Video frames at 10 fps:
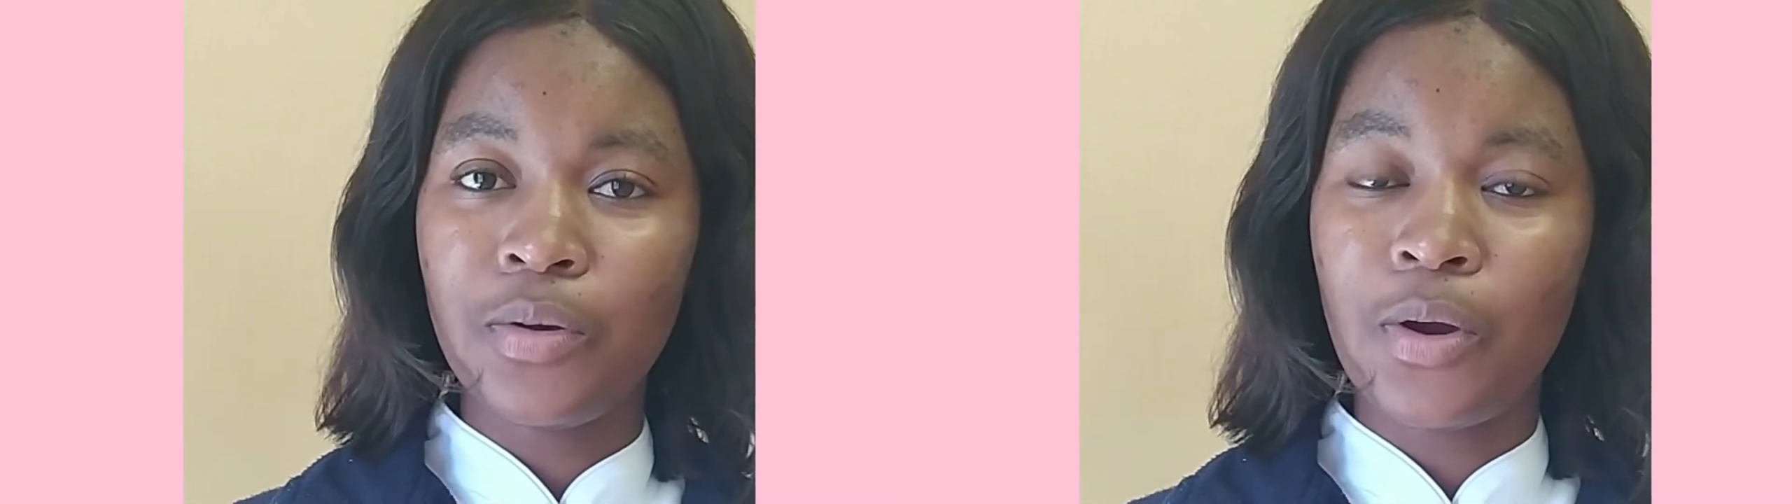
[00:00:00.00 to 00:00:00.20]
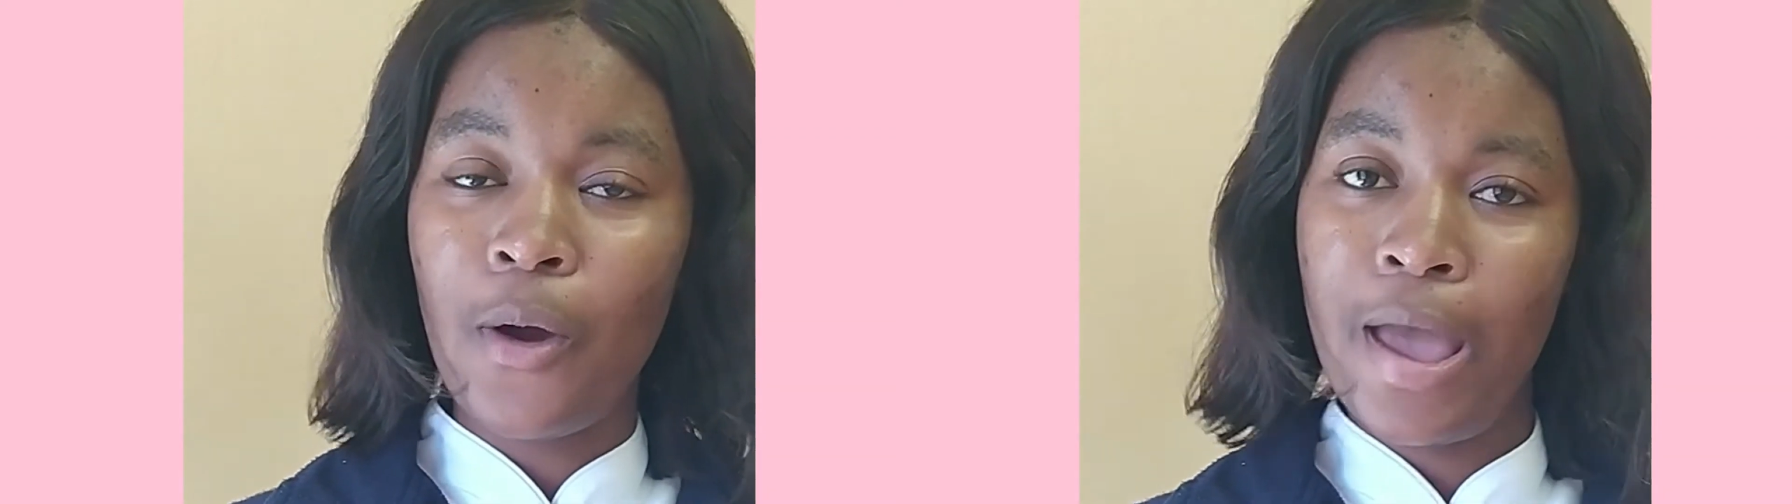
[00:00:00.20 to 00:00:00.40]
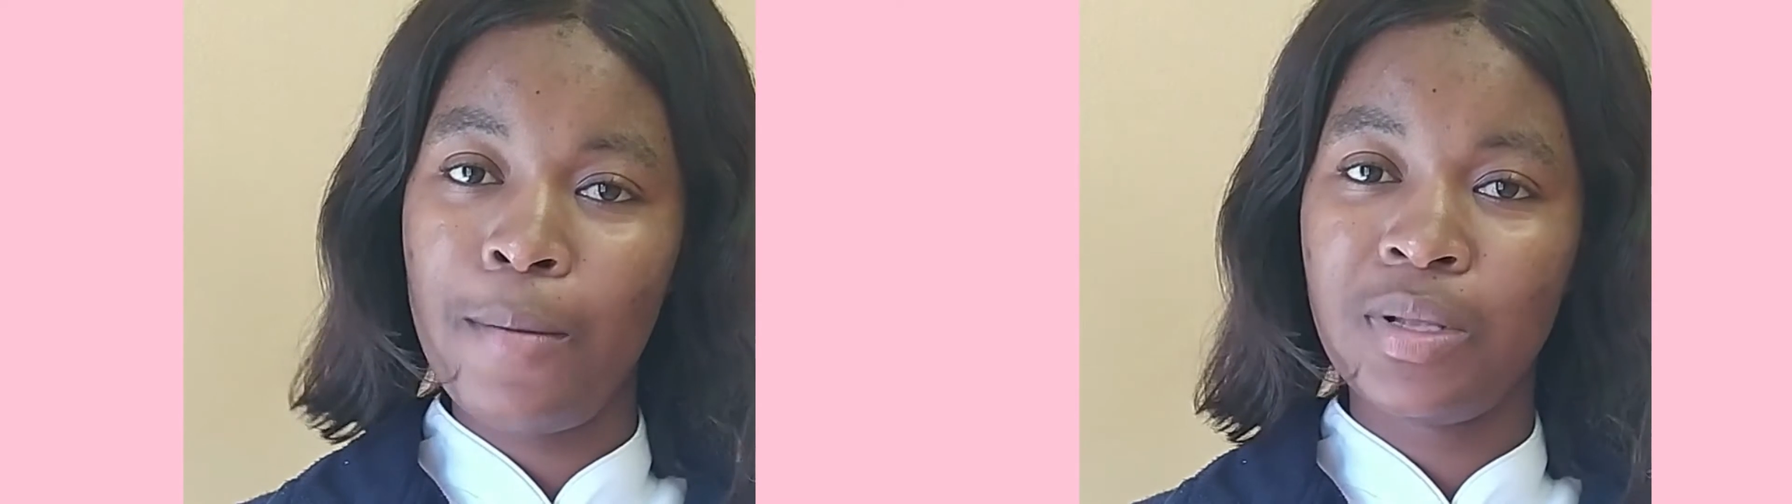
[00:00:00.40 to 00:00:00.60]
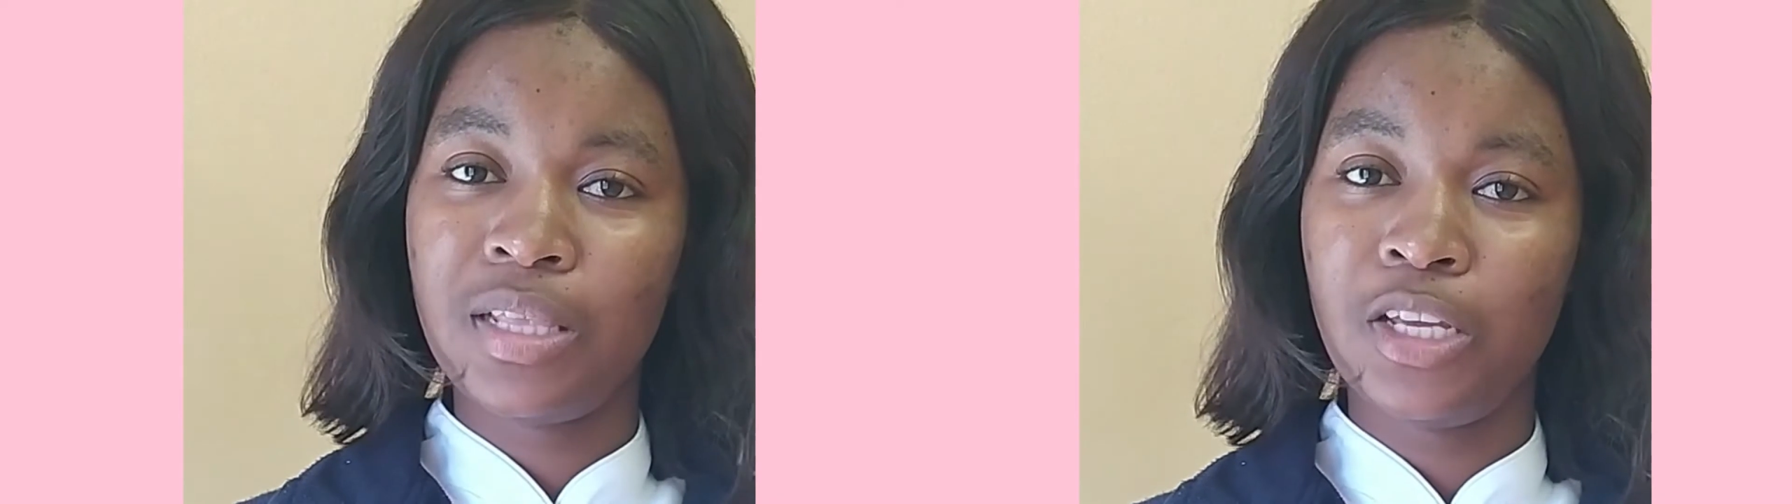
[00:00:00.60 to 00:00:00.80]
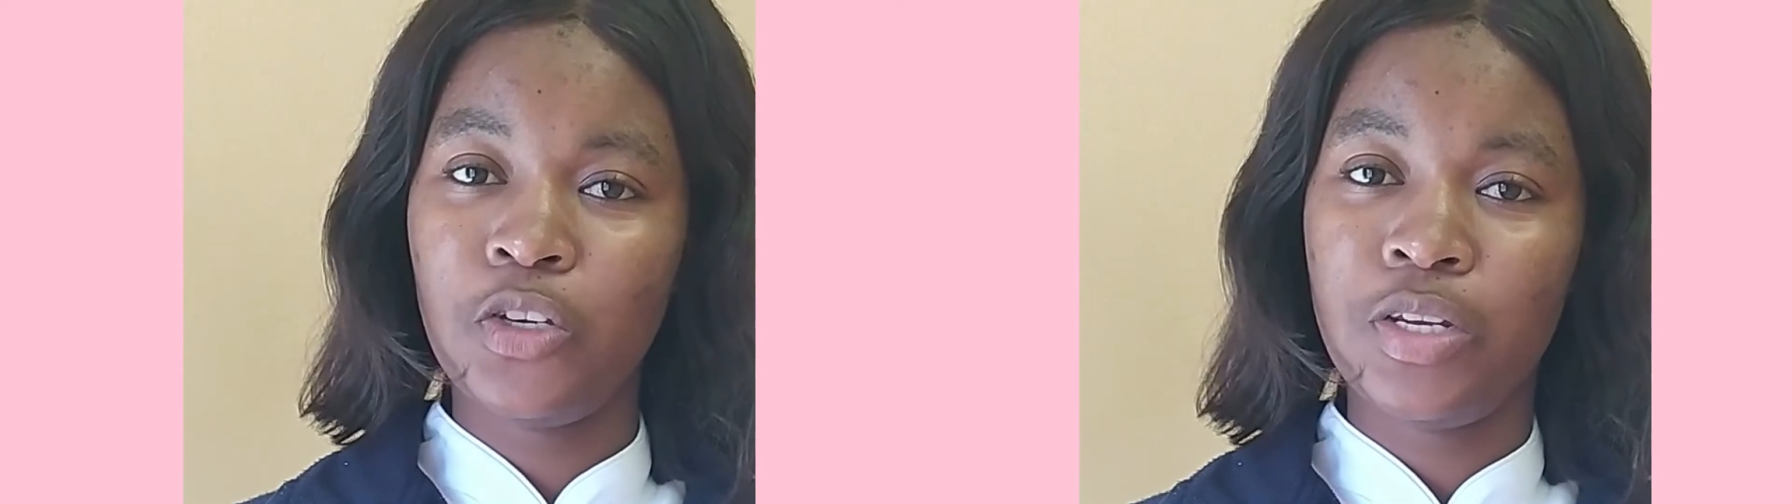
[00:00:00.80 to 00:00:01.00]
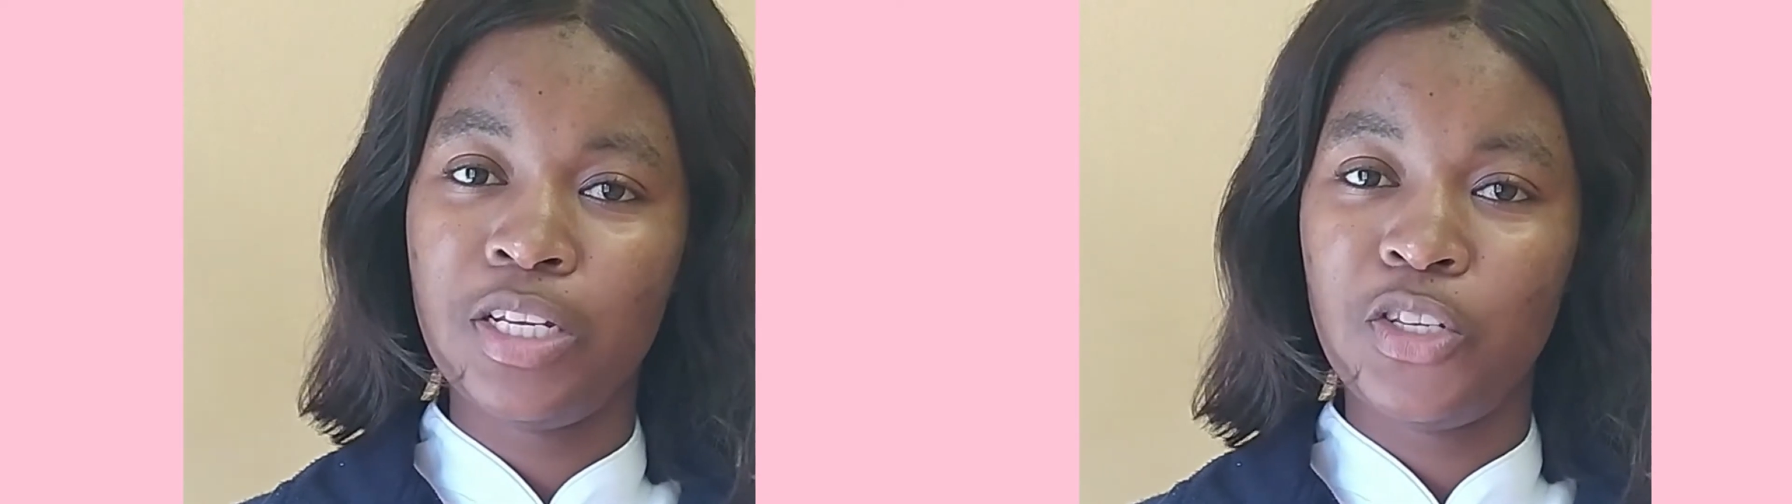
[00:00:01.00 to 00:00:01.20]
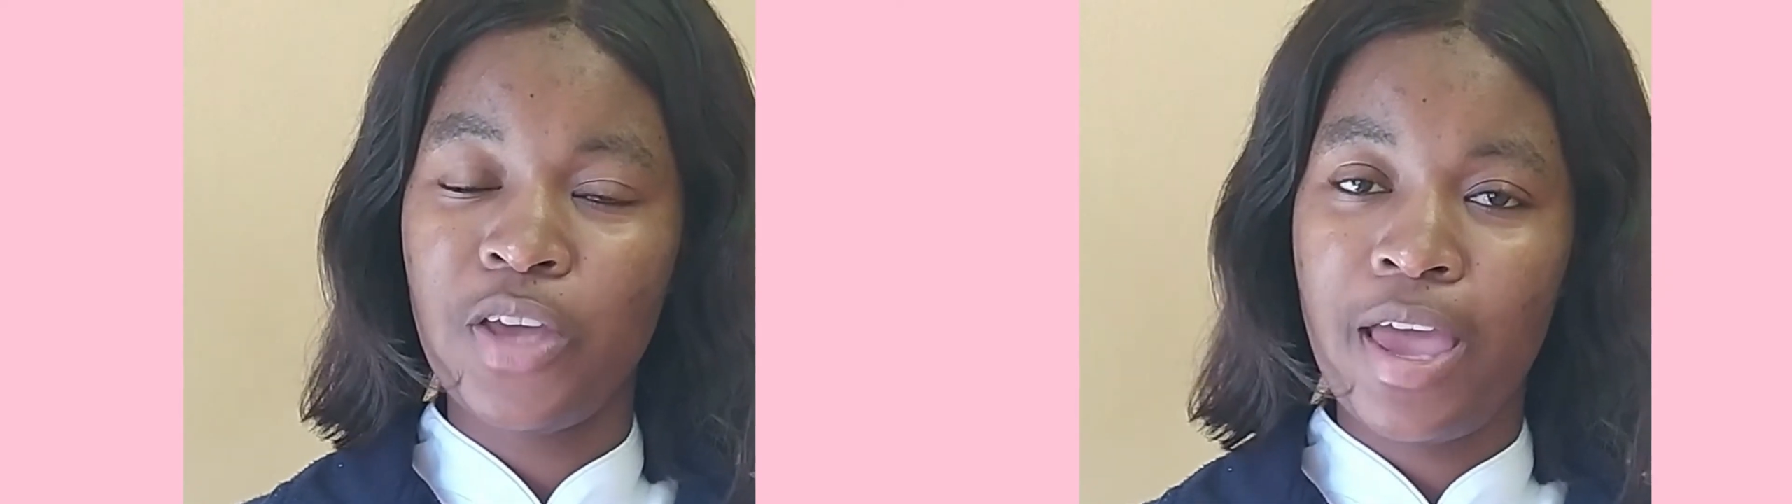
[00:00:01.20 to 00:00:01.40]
the requirements that you need